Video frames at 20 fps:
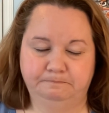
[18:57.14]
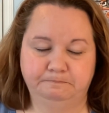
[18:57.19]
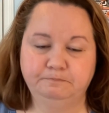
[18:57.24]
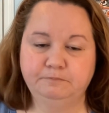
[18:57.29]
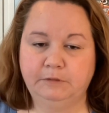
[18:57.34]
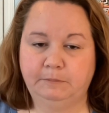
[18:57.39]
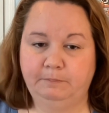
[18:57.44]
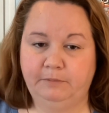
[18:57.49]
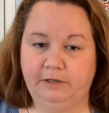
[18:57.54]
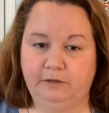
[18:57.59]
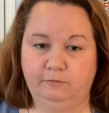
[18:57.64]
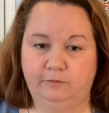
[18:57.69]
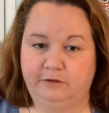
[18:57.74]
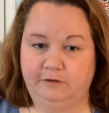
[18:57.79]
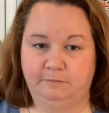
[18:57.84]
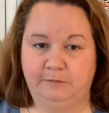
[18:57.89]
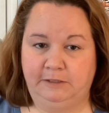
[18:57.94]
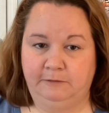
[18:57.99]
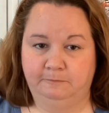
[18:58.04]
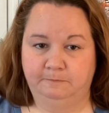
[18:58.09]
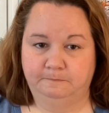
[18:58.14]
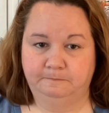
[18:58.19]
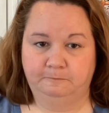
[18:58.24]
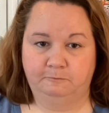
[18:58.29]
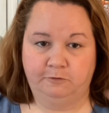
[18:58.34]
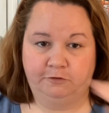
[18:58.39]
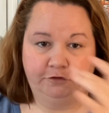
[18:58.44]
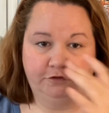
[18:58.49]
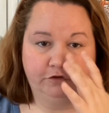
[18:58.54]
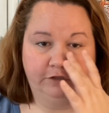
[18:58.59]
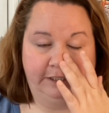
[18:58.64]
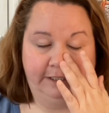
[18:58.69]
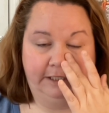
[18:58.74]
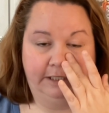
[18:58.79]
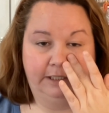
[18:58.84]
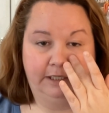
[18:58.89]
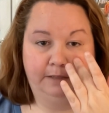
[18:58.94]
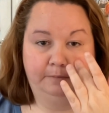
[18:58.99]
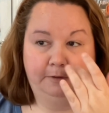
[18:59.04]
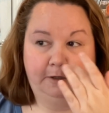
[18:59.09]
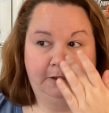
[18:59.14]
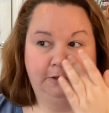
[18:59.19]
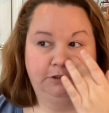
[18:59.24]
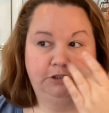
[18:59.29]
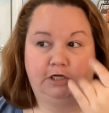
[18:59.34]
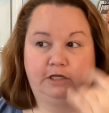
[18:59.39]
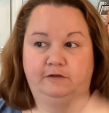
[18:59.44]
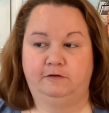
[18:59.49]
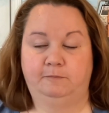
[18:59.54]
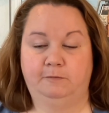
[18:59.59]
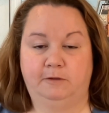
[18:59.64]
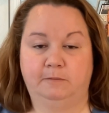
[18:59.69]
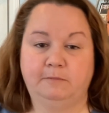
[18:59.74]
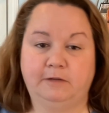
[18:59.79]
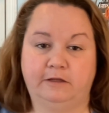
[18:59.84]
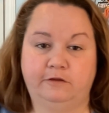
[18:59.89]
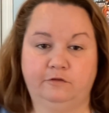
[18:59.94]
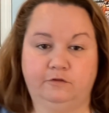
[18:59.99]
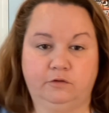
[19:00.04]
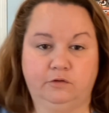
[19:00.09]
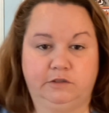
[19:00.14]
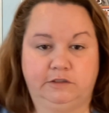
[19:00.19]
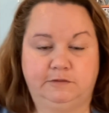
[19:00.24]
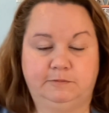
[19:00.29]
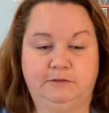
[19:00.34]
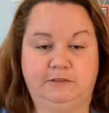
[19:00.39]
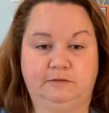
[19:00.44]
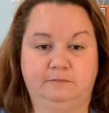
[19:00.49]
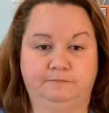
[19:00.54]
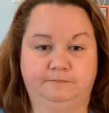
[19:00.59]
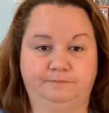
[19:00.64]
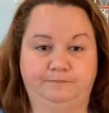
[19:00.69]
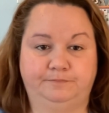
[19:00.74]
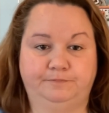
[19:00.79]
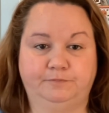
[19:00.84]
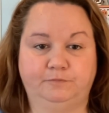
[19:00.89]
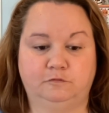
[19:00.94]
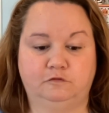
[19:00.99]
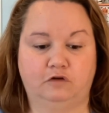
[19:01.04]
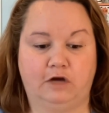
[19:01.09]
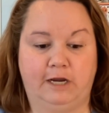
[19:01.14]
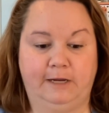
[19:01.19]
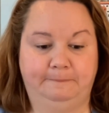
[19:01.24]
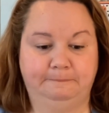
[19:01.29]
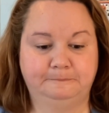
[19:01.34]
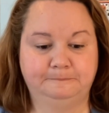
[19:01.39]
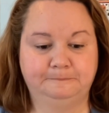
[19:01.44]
Bear with me with drinking, I apologize, but my throat has been dry.